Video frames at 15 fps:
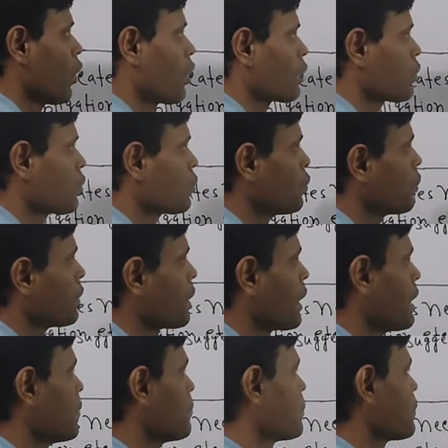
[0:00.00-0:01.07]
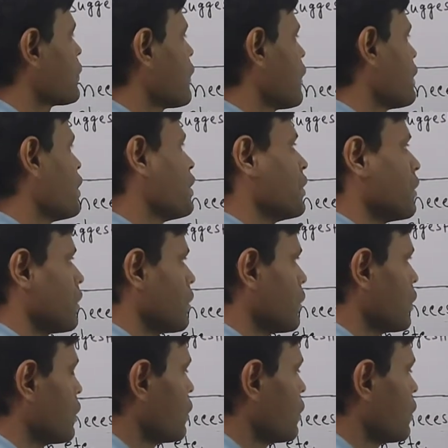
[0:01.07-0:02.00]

ought to help the needy.